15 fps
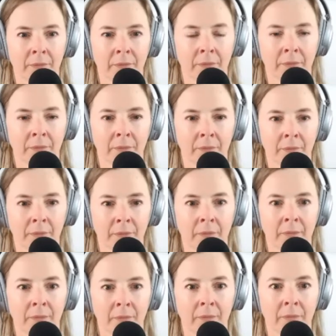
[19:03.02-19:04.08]

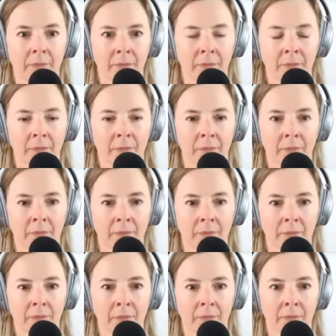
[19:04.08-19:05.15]

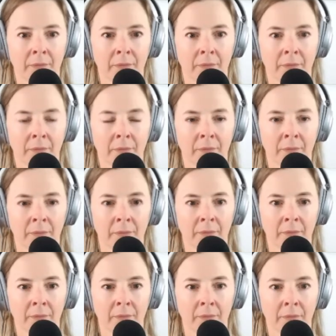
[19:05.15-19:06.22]

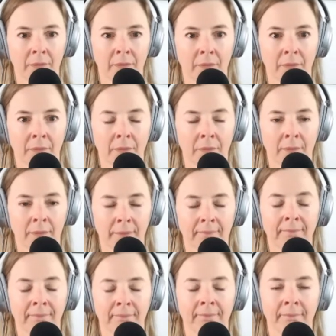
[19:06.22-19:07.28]

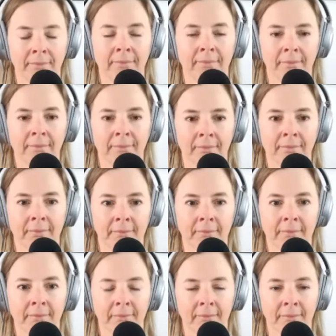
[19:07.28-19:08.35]

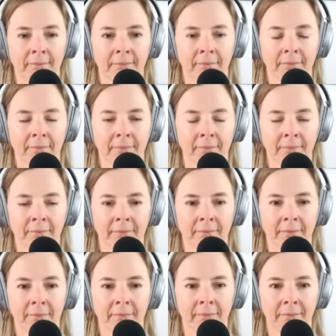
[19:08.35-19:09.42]

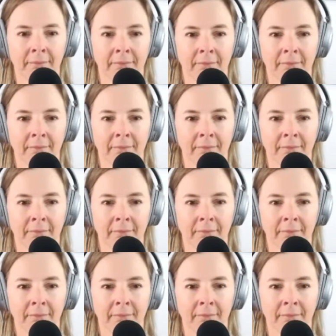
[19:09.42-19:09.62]
(silent)